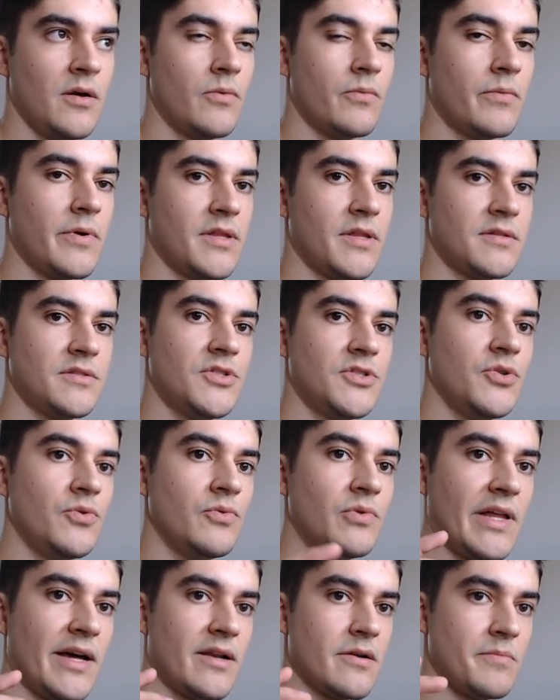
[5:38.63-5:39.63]
with 2
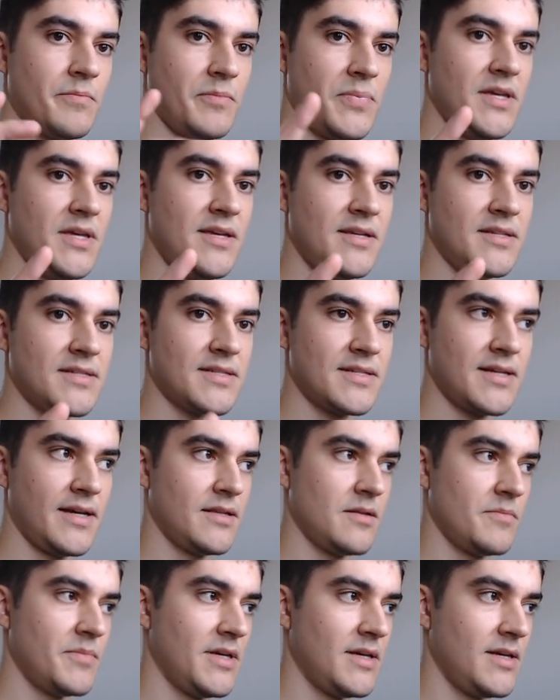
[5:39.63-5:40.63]
letter P's at
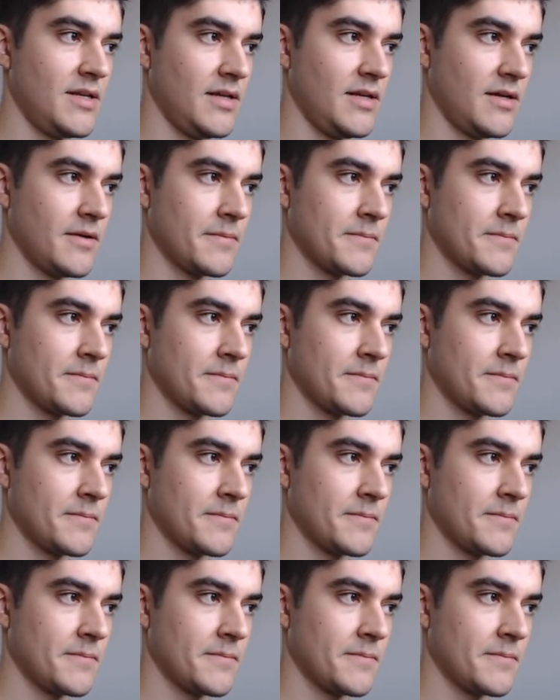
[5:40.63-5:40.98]
the beginning.